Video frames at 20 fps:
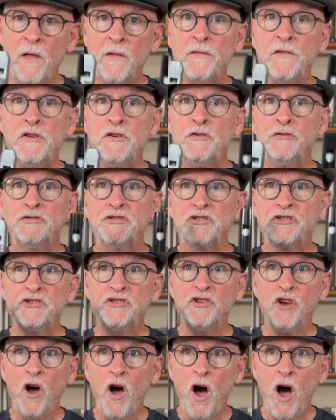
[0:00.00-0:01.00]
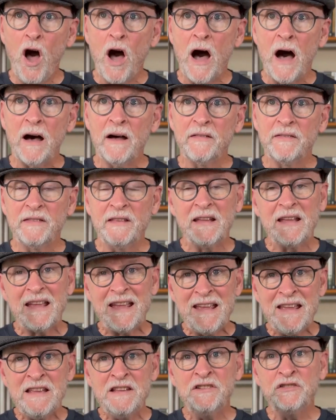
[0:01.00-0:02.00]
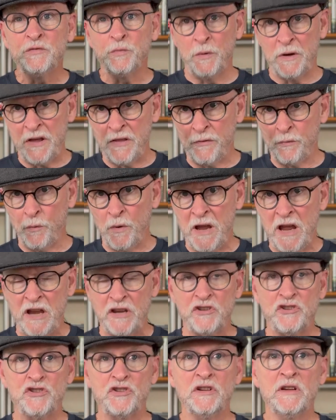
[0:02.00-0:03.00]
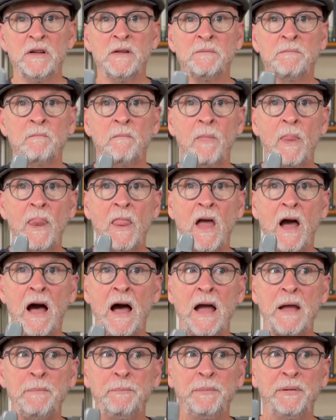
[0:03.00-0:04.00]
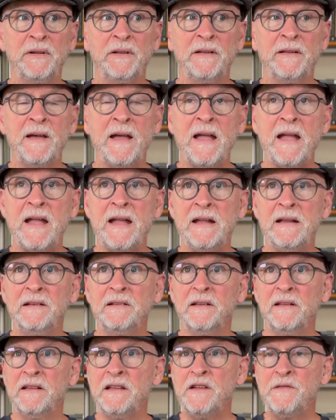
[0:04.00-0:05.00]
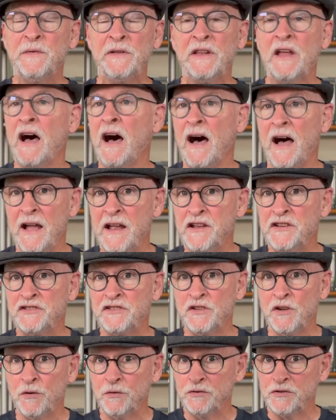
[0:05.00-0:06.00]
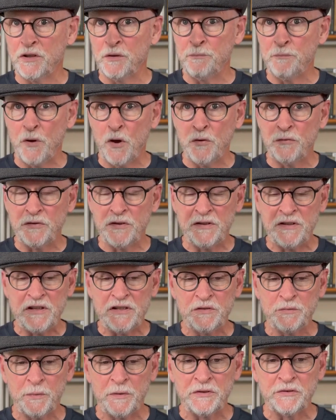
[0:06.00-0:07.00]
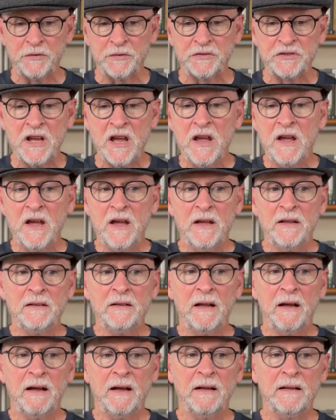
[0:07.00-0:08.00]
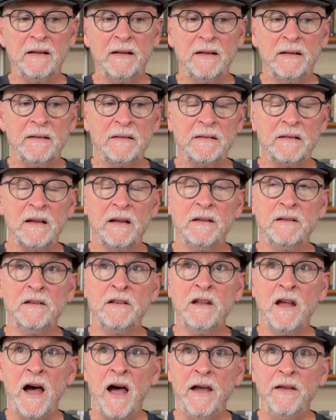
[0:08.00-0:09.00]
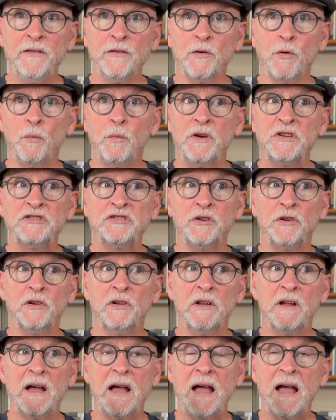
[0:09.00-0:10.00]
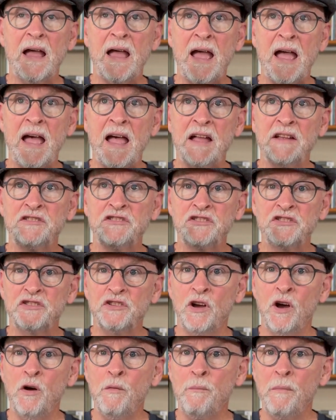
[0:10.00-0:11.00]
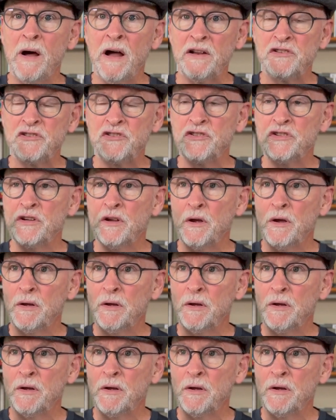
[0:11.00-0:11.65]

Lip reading: you saw the ease with which I played even the highest notes on both of these whistles. Neither whistle has so much